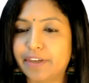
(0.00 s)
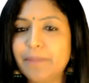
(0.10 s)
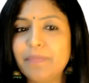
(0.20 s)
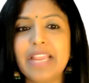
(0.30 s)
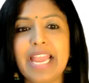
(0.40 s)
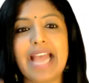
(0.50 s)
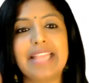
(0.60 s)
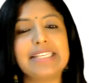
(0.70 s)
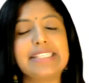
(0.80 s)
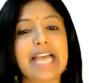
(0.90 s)
here,
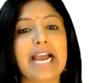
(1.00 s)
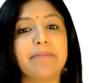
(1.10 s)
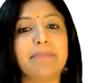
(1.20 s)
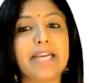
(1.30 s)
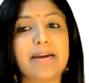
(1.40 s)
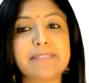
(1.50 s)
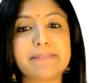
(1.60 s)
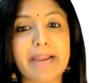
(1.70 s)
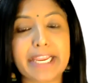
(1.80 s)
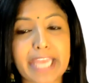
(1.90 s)
and the sky
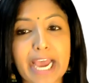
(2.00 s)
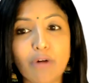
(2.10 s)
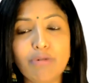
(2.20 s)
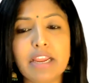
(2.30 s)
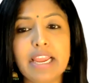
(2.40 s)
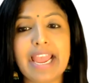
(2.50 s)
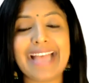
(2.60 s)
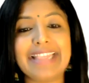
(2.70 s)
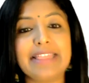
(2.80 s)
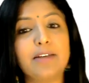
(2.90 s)
becomes my noun,
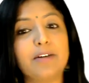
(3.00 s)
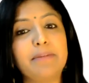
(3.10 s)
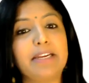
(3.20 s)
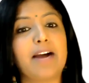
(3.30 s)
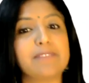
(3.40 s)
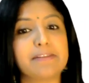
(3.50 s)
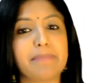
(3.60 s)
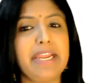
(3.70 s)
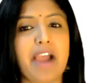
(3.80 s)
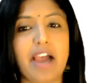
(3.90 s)
and the becomes
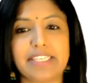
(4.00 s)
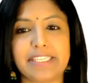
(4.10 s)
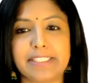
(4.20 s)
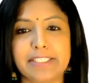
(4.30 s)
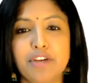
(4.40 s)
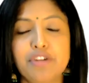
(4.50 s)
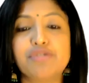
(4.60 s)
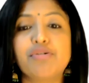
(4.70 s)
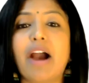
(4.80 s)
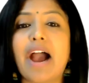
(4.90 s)
my article.
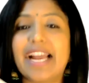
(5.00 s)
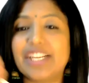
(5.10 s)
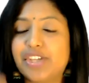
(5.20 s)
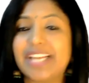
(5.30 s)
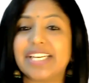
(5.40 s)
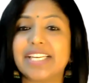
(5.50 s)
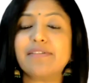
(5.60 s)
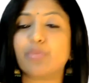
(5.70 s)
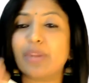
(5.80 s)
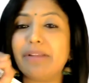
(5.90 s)
So
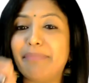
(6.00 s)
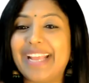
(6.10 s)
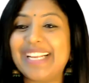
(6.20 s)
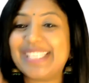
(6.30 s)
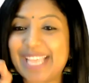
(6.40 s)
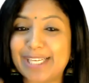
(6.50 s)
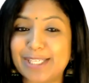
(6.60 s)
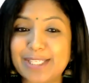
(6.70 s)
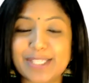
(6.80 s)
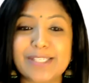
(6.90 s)
adjectives will make
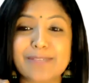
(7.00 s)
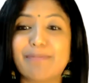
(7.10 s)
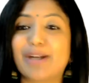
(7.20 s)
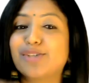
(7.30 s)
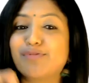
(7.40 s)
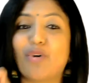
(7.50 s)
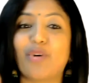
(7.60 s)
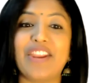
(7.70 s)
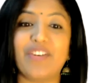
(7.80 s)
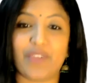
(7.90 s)
sentences much
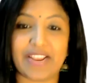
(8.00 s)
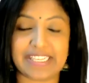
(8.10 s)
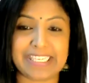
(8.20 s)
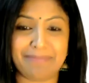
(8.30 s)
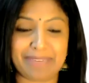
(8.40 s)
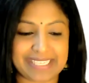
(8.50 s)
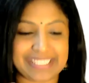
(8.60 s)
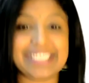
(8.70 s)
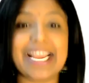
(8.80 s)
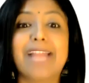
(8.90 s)
more interesting
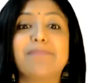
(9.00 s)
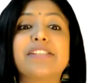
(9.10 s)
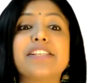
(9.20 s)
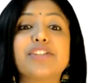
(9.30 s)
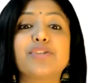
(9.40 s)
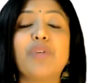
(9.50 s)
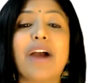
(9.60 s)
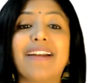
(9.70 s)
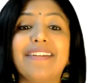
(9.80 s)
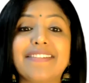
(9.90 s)
because it helps us
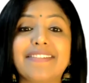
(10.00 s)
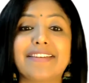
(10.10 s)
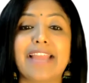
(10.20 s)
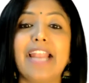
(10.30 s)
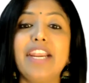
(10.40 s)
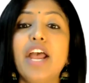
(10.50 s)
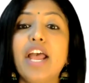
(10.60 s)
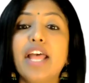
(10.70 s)
to understand